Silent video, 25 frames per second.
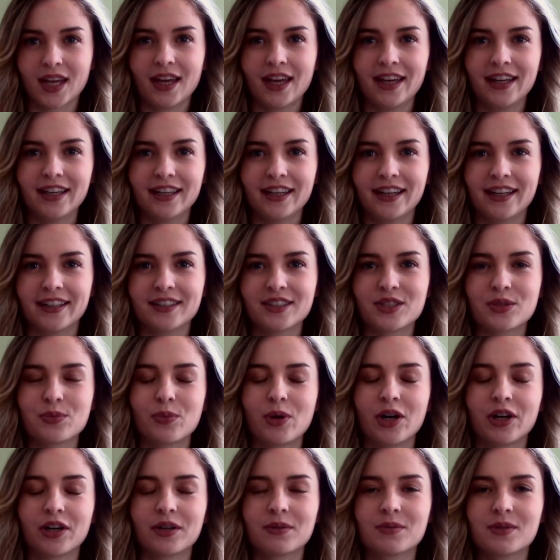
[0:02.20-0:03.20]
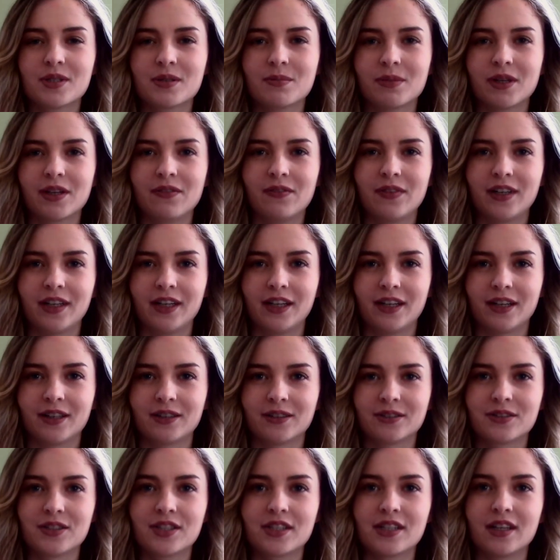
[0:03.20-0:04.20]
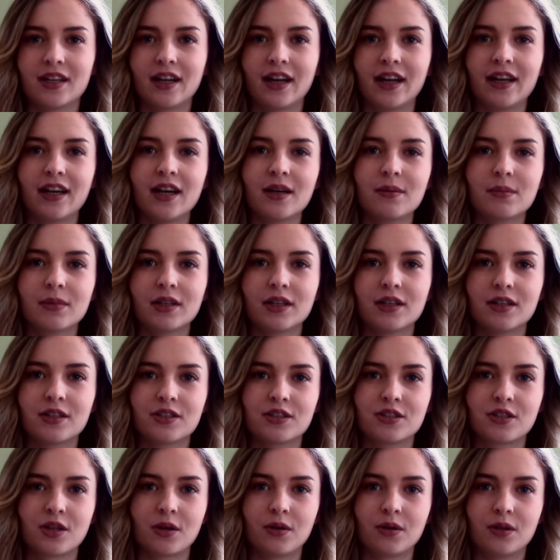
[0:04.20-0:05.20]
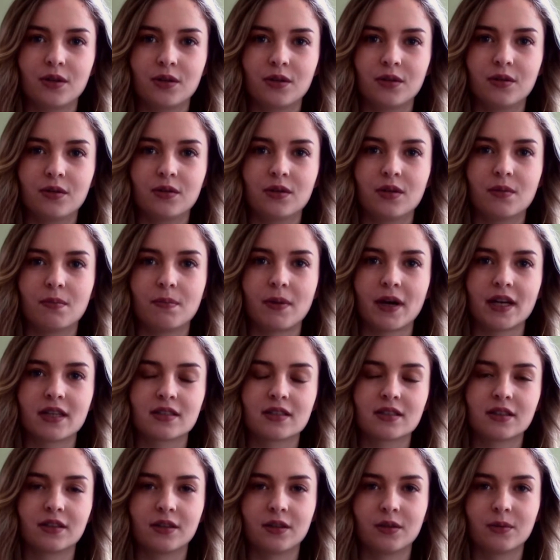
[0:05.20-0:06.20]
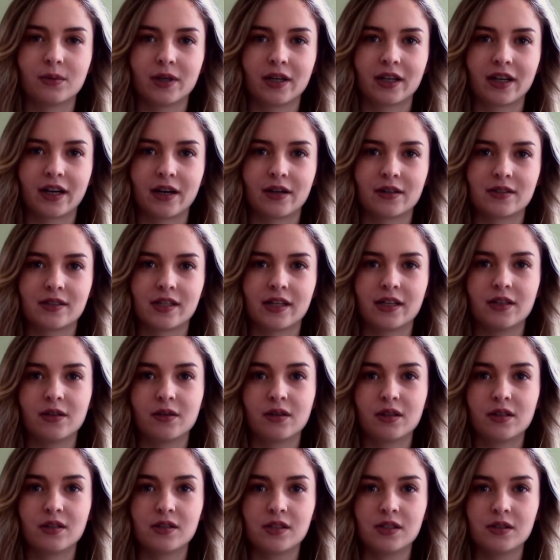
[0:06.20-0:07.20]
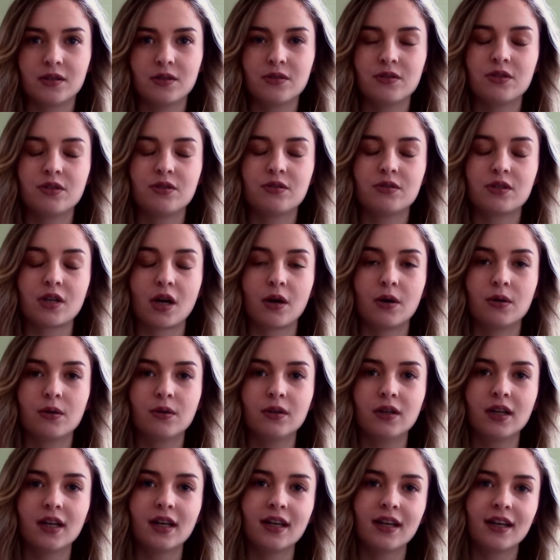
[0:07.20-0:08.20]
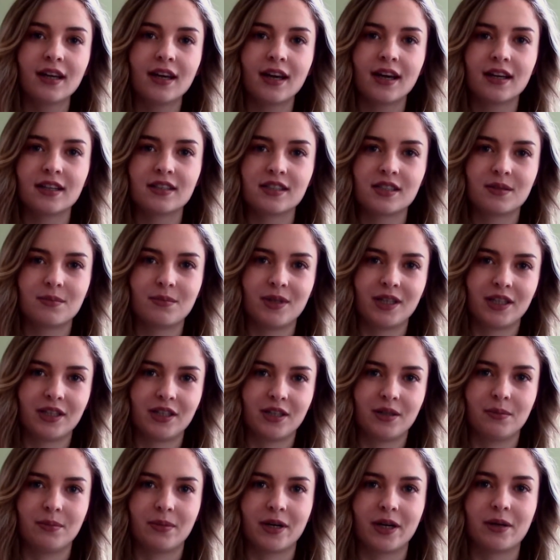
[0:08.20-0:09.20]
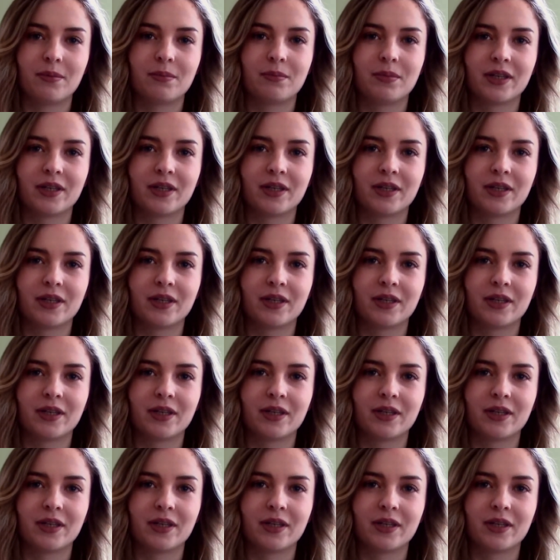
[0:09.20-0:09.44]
Hey guys, welcome to my video. Today I'm going to show you the best glute workouts that you can do to tone and to make your butt